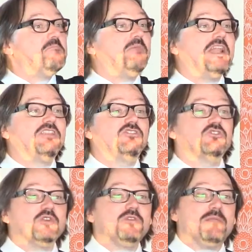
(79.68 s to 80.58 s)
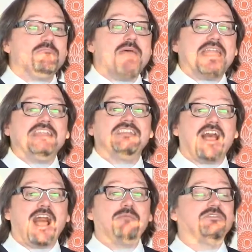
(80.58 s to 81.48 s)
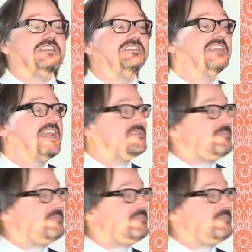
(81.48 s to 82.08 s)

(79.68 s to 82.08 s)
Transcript: But it's true that many times these days,